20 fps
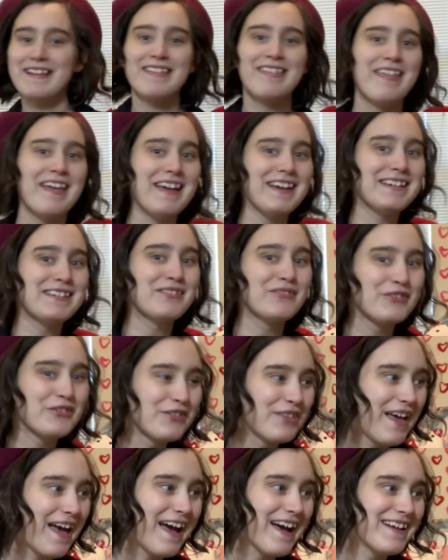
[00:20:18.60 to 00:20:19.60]
thanks for
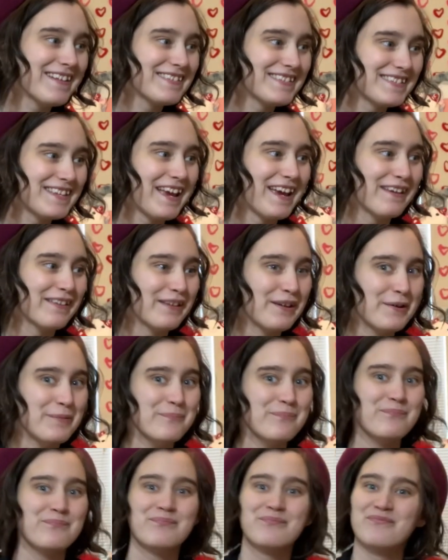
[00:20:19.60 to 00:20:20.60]
that,
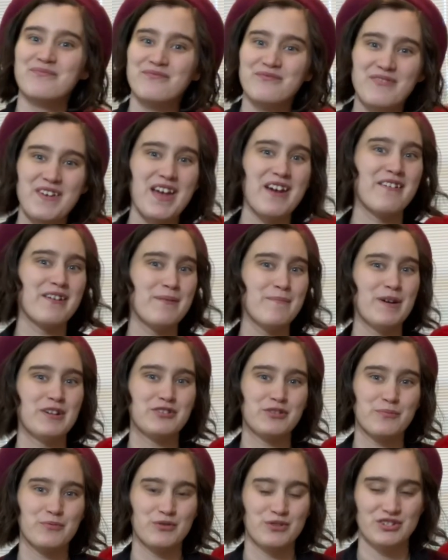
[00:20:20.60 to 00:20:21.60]
Salem. Very much
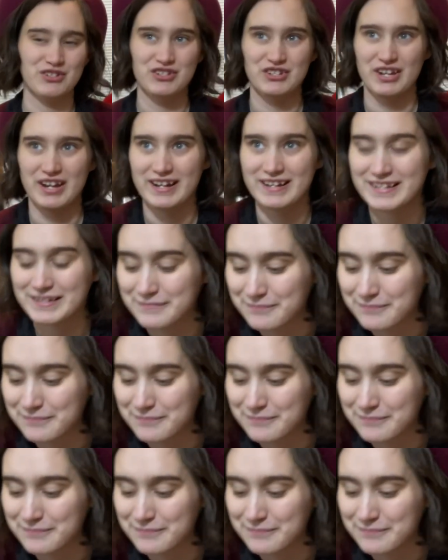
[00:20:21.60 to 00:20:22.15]
appreciated.